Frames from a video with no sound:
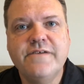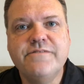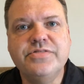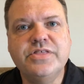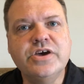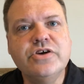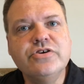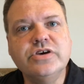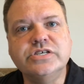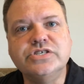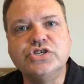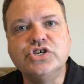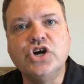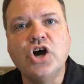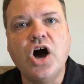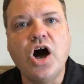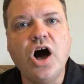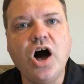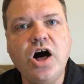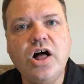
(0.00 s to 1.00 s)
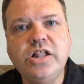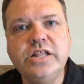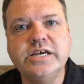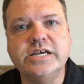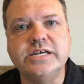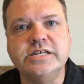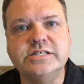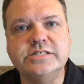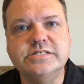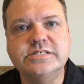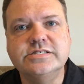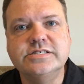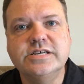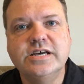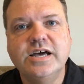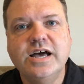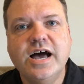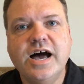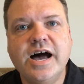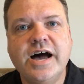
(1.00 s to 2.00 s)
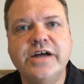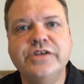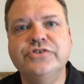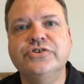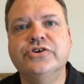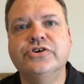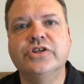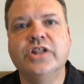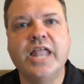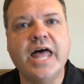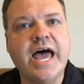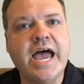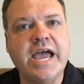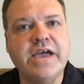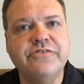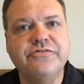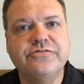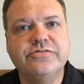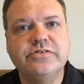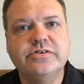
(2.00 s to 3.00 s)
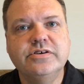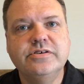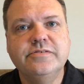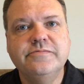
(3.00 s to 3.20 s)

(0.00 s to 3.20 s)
There is callings on your life.